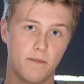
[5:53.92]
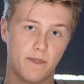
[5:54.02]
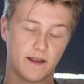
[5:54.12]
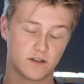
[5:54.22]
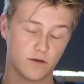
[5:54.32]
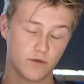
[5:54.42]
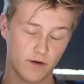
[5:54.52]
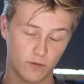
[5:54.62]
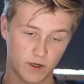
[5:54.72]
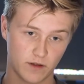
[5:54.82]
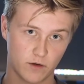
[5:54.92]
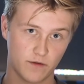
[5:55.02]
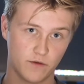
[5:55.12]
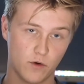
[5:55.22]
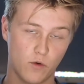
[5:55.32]
That's not for everybody though.
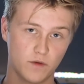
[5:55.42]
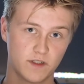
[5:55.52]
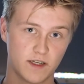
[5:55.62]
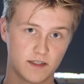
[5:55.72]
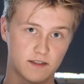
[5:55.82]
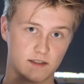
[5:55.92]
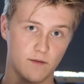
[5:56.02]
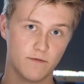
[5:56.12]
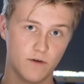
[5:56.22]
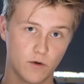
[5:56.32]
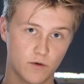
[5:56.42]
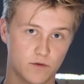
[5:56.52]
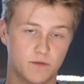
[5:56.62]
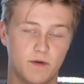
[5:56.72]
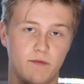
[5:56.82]
If you only take some
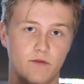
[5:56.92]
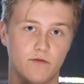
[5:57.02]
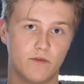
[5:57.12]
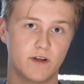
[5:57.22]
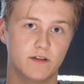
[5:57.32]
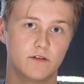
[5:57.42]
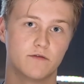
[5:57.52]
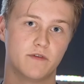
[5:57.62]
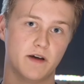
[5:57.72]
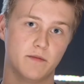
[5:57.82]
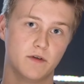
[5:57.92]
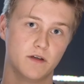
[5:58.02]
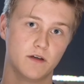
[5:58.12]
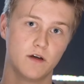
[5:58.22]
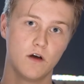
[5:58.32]
photos, maybe your friends, your
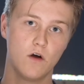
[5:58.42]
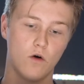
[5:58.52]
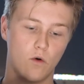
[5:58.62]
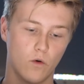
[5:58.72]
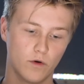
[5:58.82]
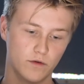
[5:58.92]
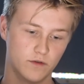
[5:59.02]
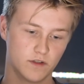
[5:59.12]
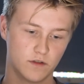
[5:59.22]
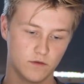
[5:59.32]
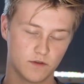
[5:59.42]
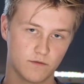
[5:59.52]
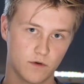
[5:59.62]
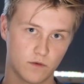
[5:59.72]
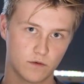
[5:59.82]
family, or you just do some
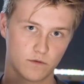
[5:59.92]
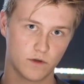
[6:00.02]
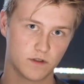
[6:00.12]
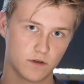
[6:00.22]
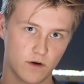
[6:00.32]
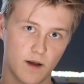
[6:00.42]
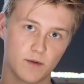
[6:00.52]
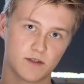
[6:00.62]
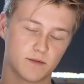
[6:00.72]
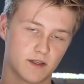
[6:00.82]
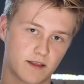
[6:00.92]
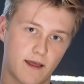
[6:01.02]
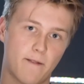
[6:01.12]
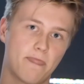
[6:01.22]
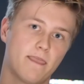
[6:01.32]
photos for Instagram or something like
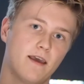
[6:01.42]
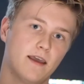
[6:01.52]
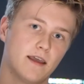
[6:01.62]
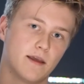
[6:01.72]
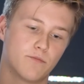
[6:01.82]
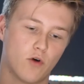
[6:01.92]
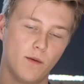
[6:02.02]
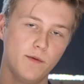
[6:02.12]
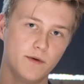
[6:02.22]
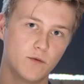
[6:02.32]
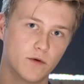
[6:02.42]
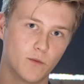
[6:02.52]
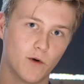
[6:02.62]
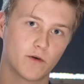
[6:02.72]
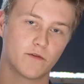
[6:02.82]
that, it probably would work